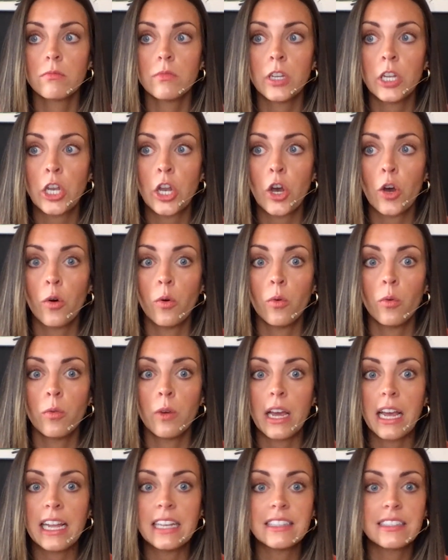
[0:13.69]
you know,
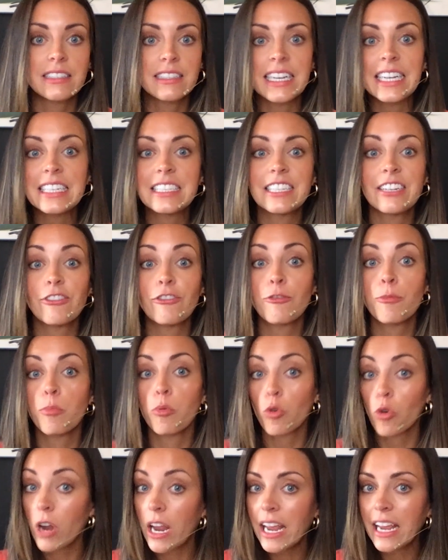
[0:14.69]
instinctive
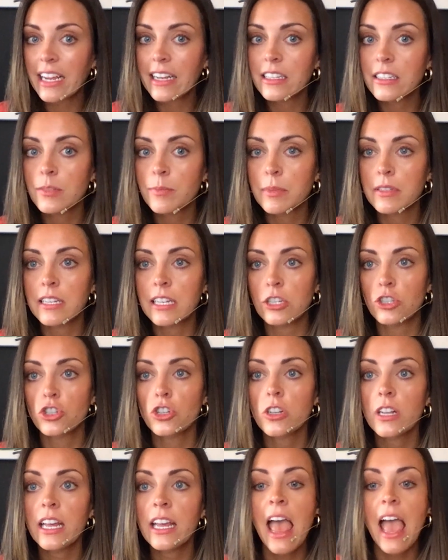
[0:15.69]
brains
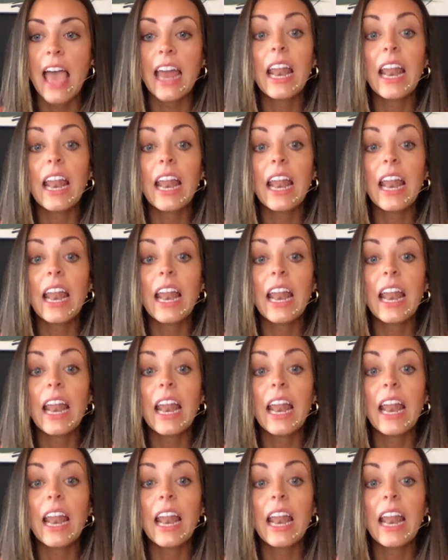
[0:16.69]
potentially.